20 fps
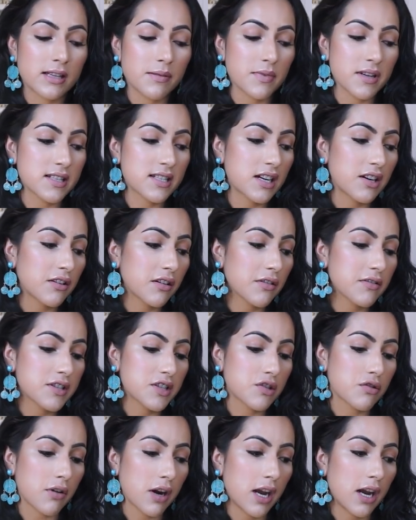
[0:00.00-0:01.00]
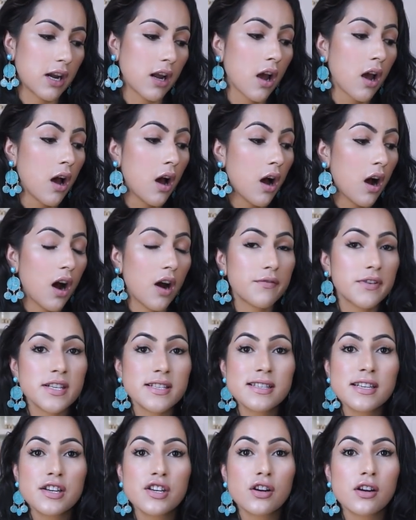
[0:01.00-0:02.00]
The material is great.
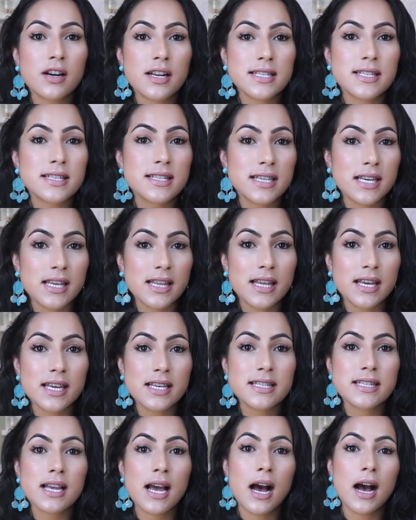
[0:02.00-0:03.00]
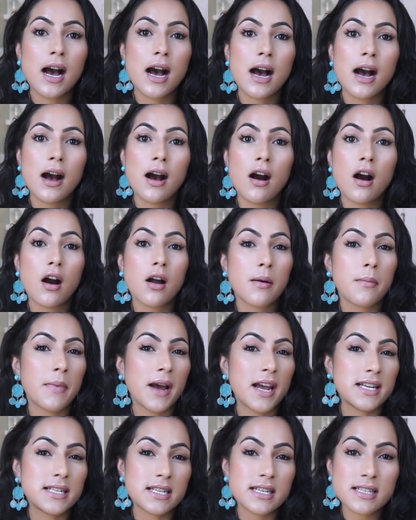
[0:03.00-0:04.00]
Obviously, you're gonna see these on
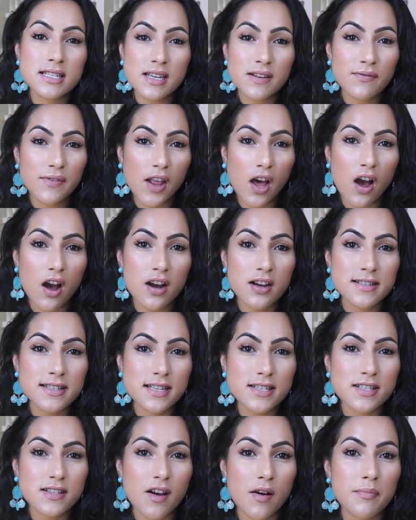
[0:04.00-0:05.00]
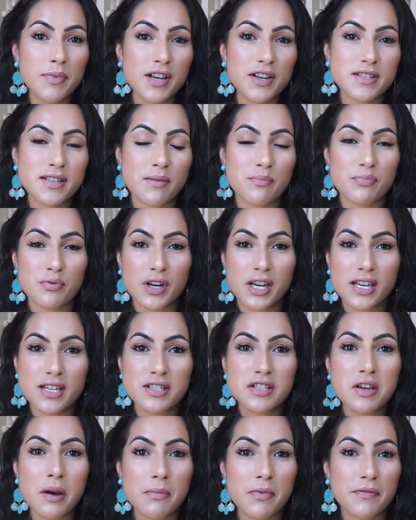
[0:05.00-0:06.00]
my Disney vlogs and stuff because I'm bringing
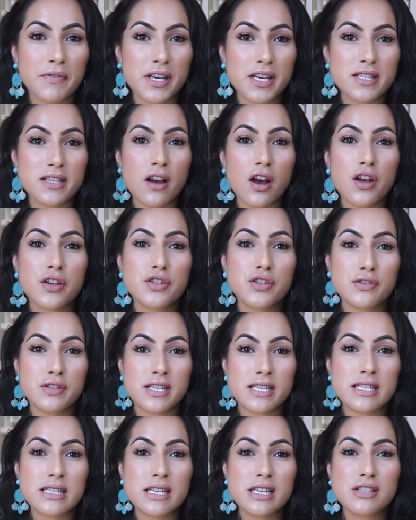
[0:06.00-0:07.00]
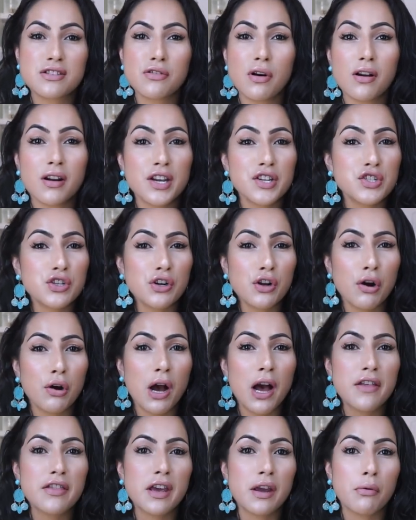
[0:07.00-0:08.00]
some of these to Disney. So I'll let you know
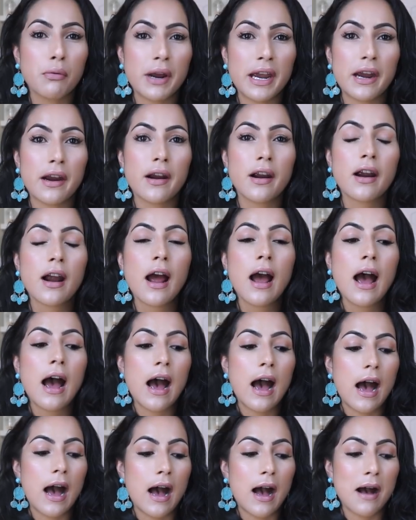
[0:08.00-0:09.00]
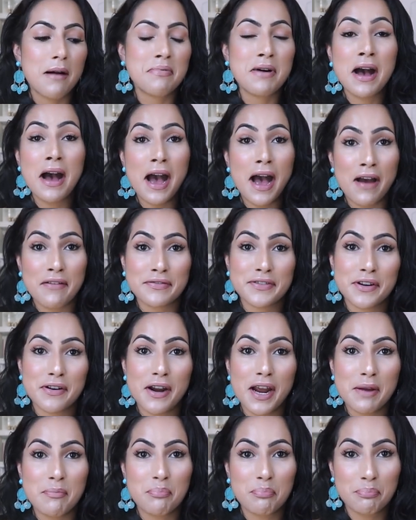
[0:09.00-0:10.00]
how they wear after
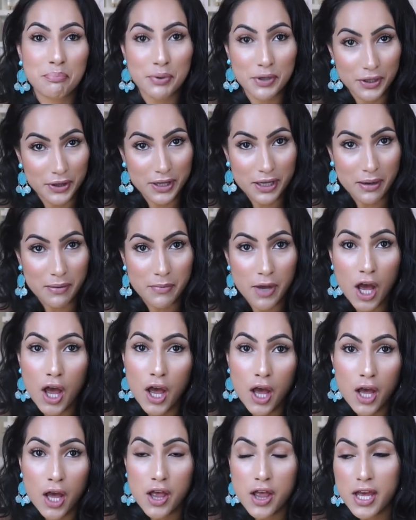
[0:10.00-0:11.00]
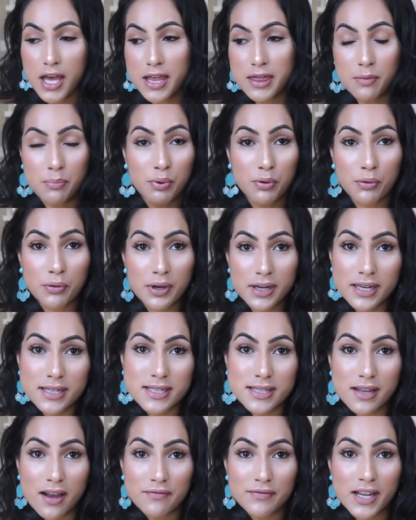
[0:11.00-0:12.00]
I put them in the pool and
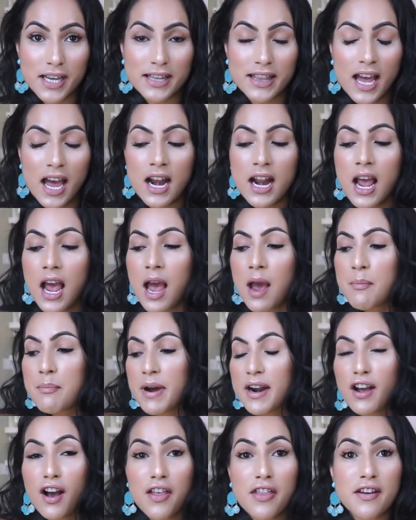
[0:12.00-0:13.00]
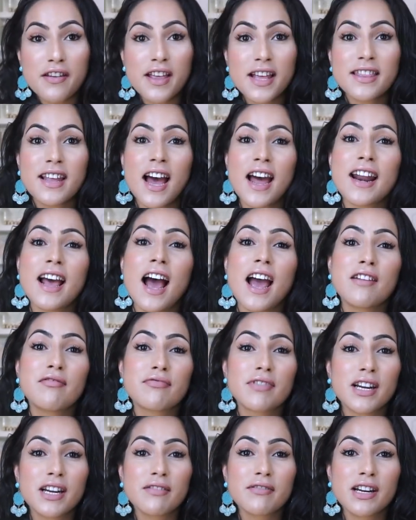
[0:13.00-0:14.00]
stuff like that. But other than that, I
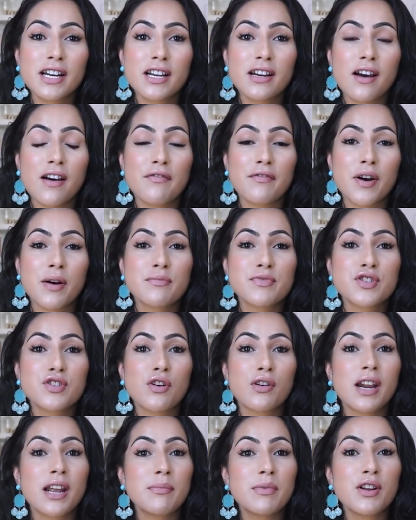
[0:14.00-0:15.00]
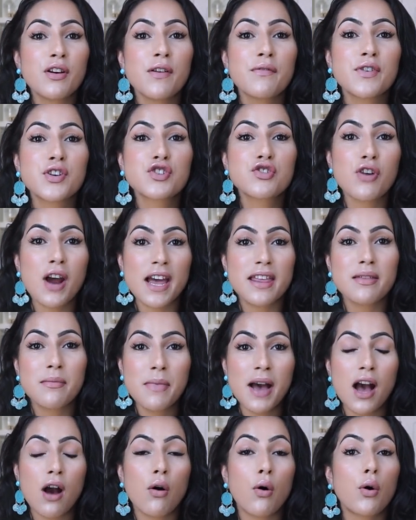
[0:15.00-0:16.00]
really, really love them. So let me know if you tried them
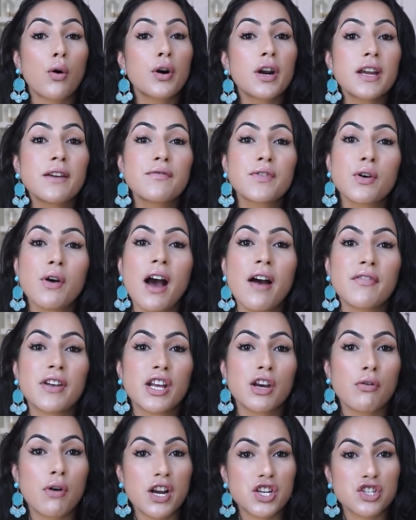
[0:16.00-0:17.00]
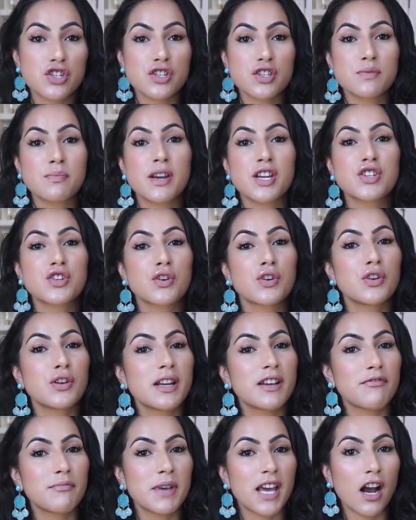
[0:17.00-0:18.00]
out or if you have any questions, make sure you
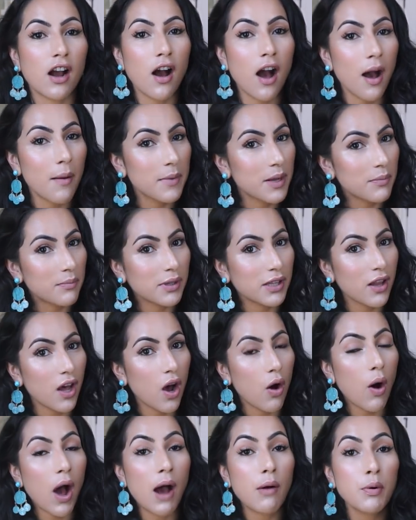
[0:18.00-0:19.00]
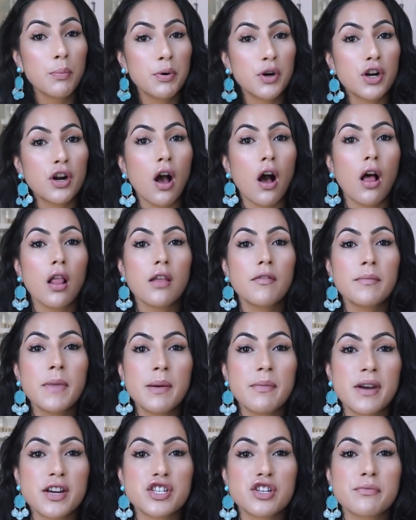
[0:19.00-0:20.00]
leave me a comment below. I will put all of my
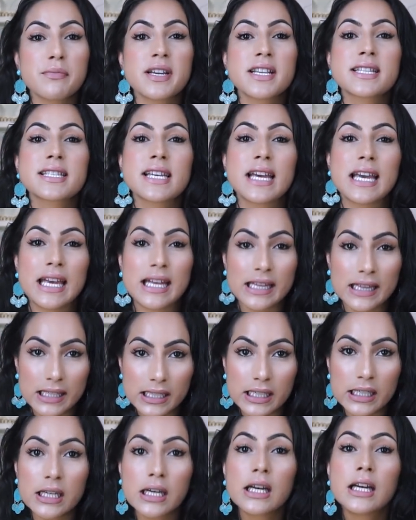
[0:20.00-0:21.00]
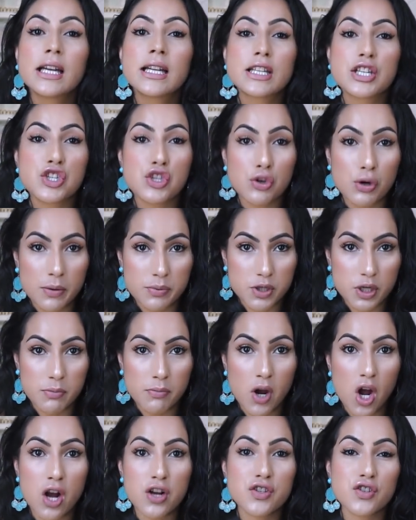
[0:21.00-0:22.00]
measurements in the description
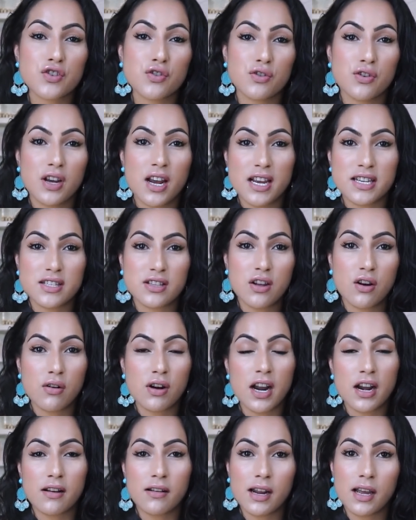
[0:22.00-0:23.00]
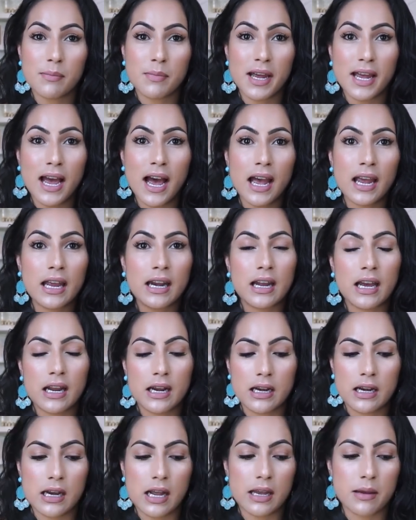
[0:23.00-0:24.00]
box so you guys know kind of like my height
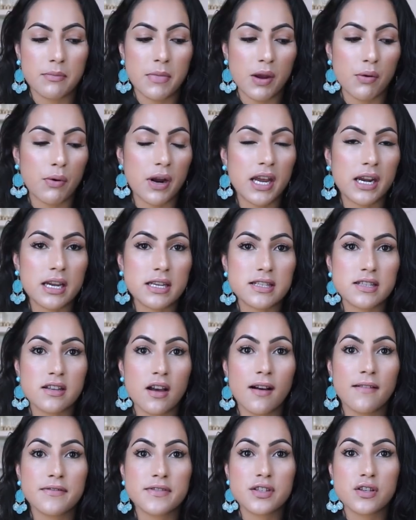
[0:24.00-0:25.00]
and like my weight and stuff.